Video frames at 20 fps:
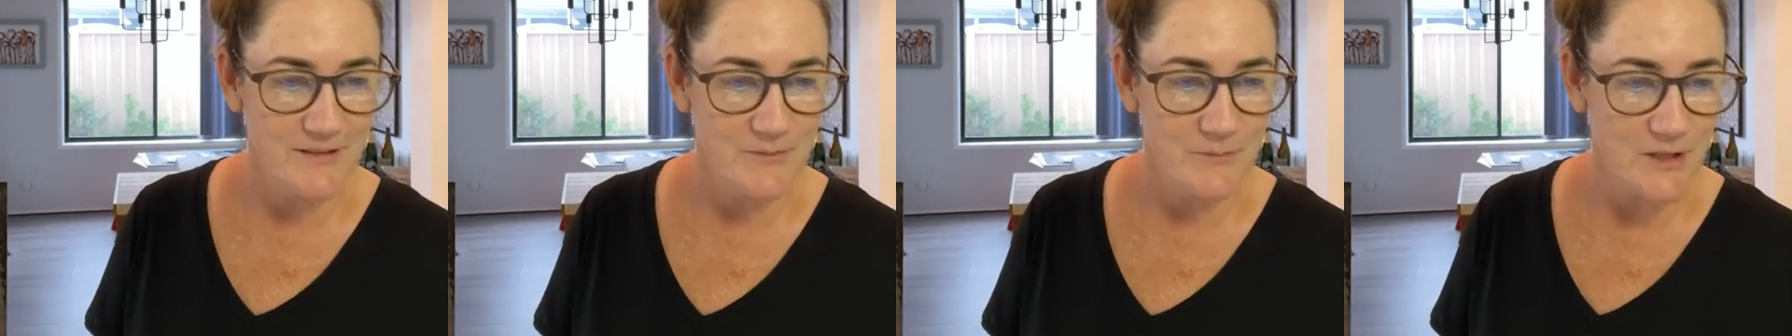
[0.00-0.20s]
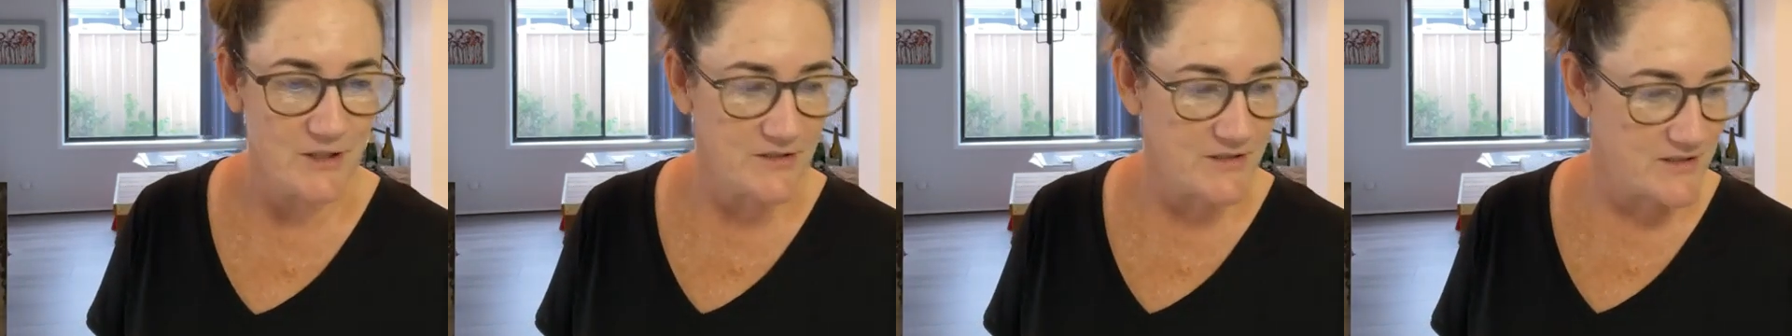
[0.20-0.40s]

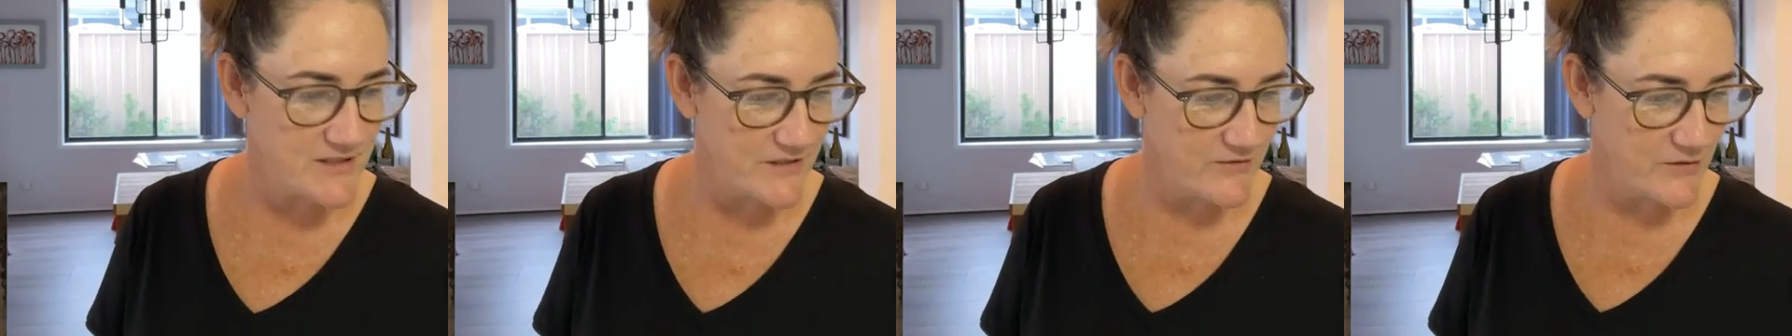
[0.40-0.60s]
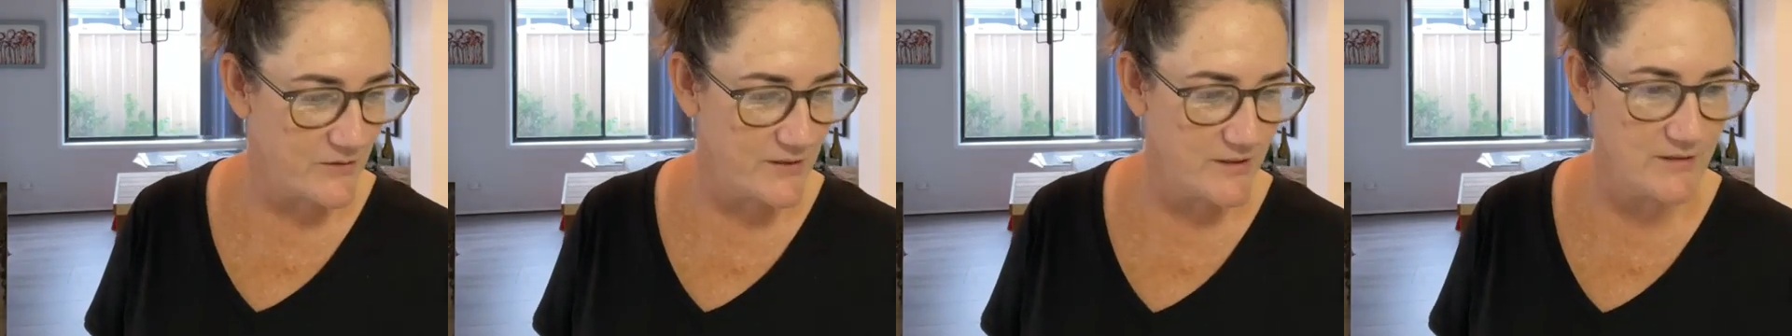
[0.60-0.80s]
I'll just
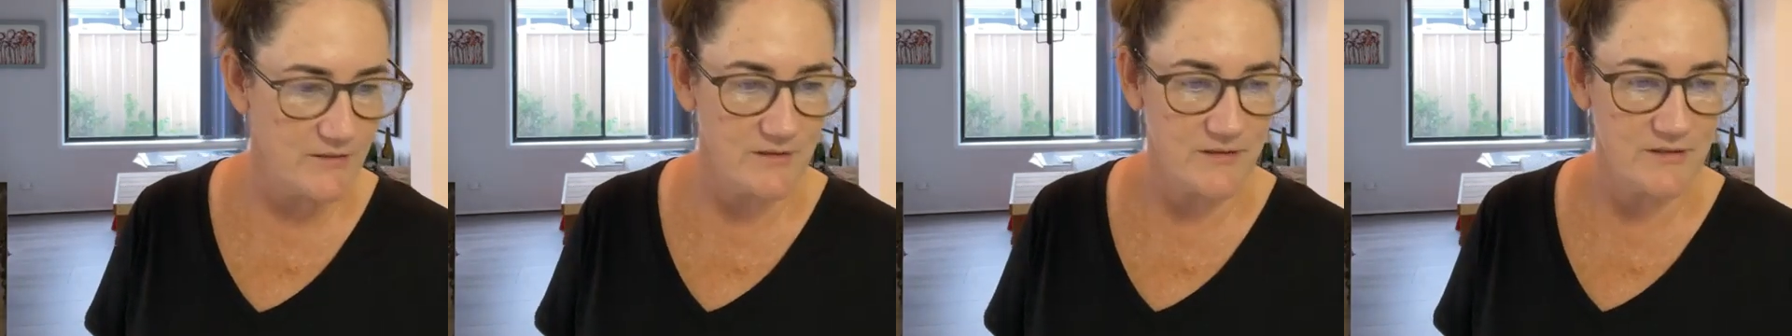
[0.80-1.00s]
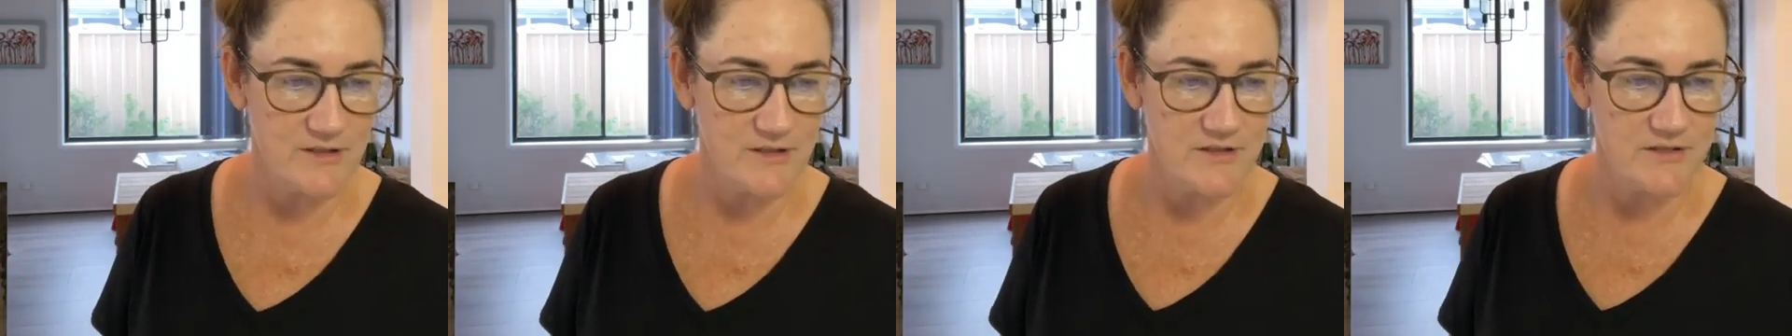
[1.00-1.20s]
have a quick
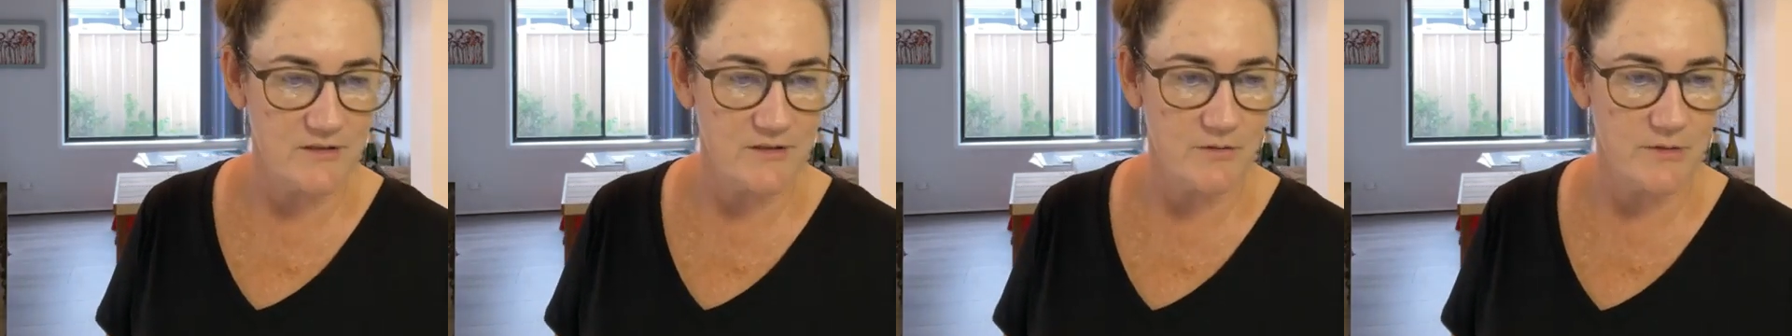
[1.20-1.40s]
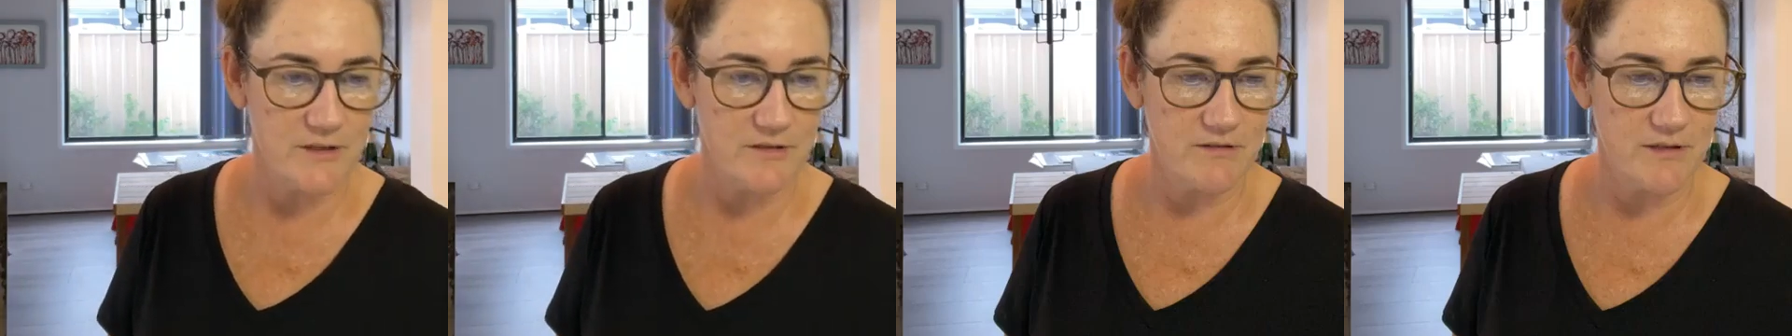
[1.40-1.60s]
look, just a
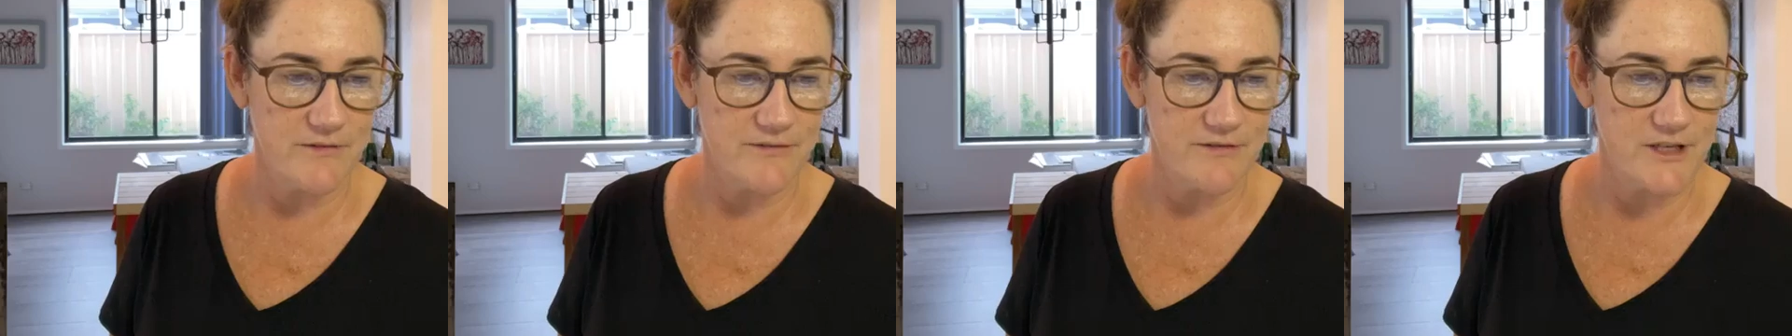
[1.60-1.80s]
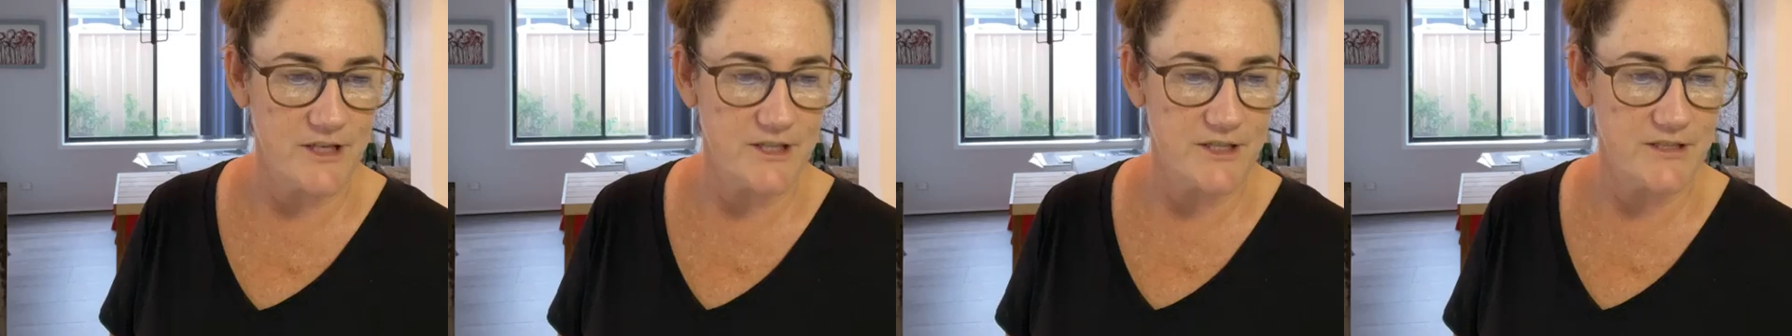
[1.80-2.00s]
quick refresh